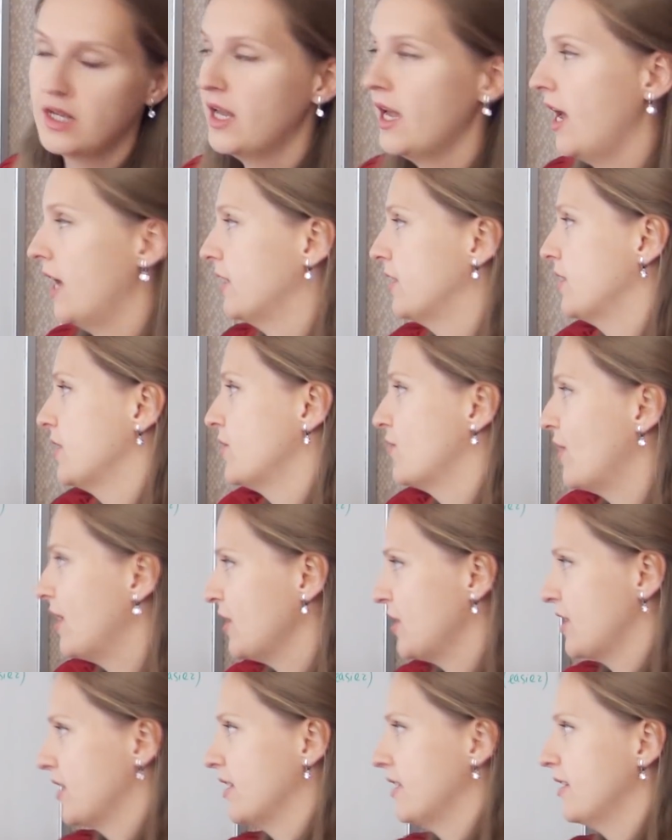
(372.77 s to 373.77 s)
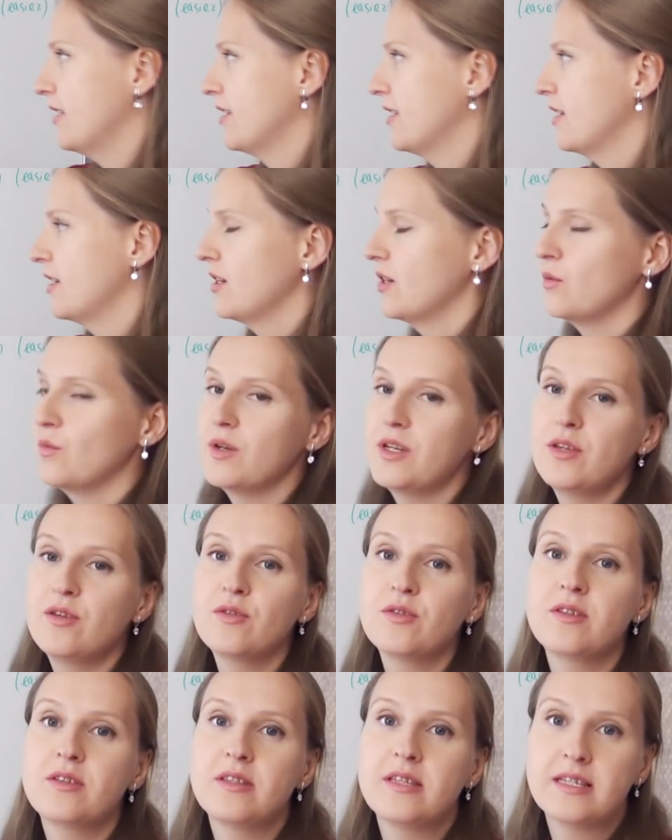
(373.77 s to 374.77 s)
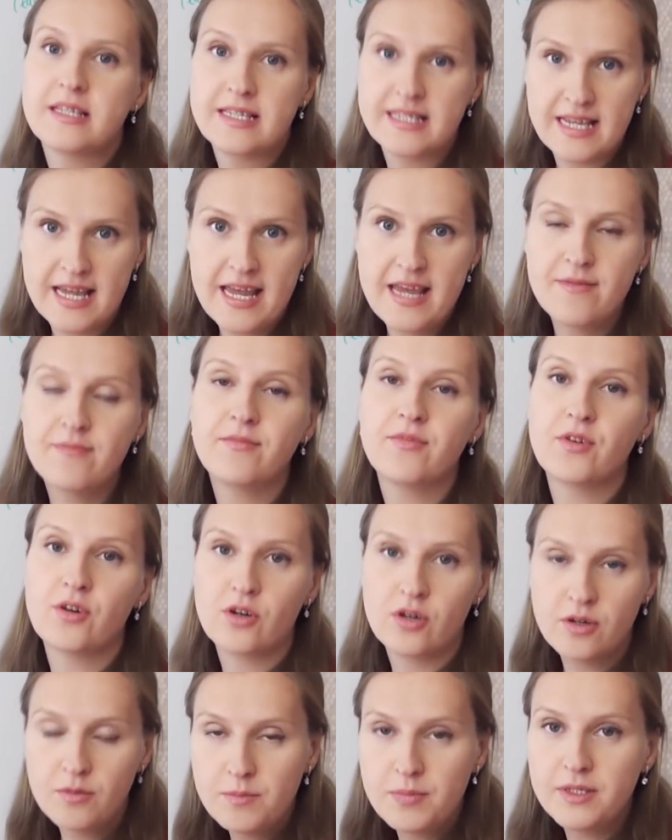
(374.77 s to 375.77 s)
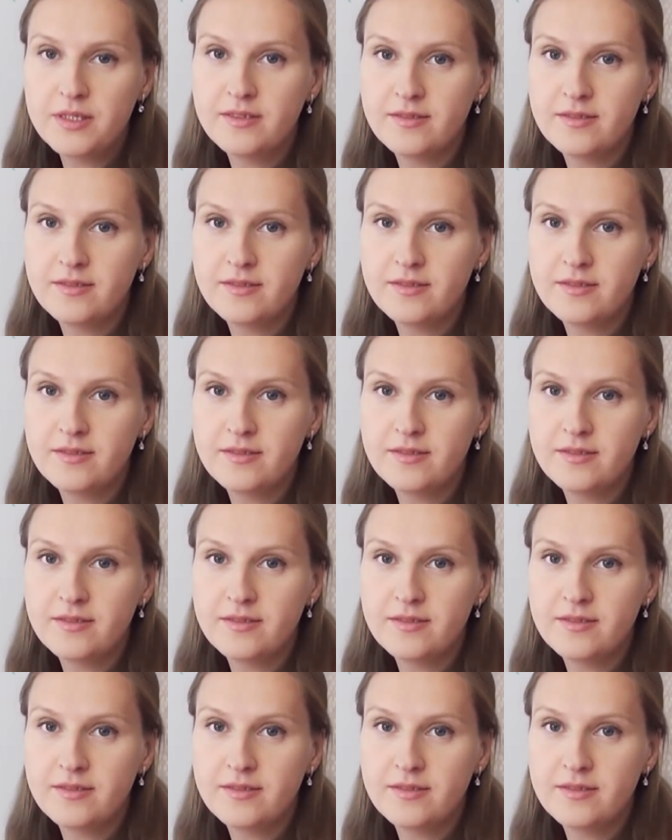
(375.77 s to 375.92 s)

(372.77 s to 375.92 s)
And in Russian, we use the same verb,